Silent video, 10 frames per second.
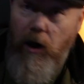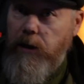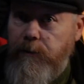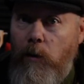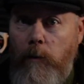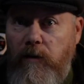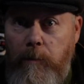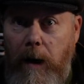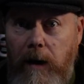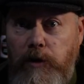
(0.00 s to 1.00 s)
the 4th of
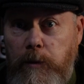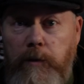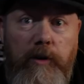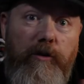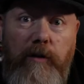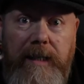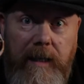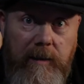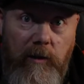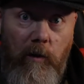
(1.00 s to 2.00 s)
March, which was three
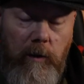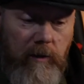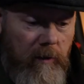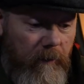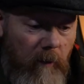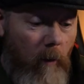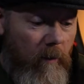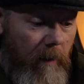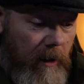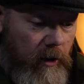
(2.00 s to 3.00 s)
days ago. So the 4th of
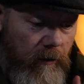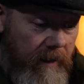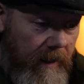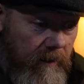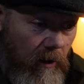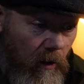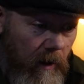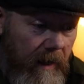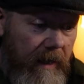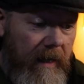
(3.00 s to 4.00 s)
March, three days ago,
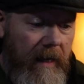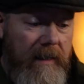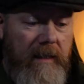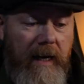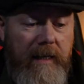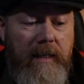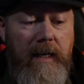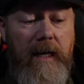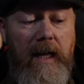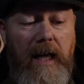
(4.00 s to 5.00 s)
it said
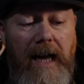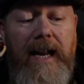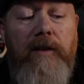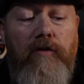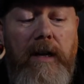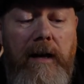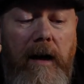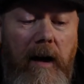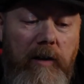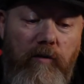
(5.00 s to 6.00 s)
electric
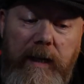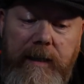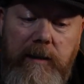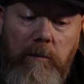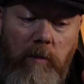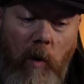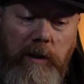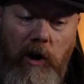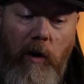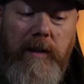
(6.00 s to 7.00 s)
cars release more
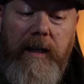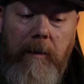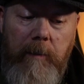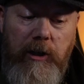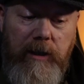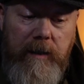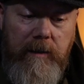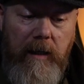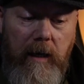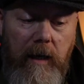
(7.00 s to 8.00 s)
toxic
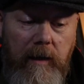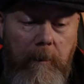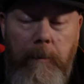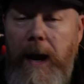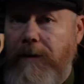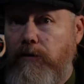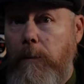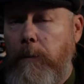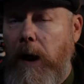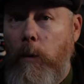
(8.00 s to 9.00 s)
emissions than petrol
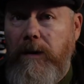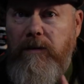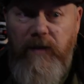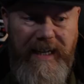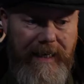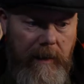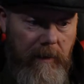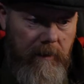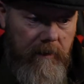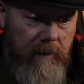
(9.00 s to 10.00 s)
powered
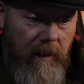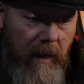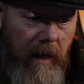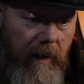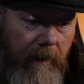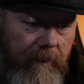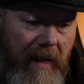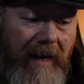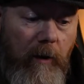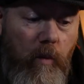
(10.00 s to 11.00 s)
vehicles
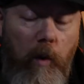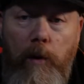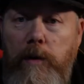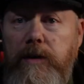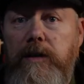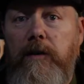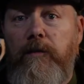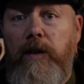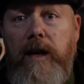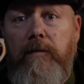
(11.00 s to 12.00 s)
and are worse
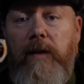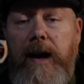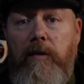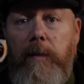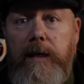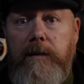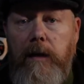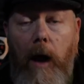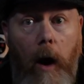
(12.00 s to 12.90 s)
for the environment.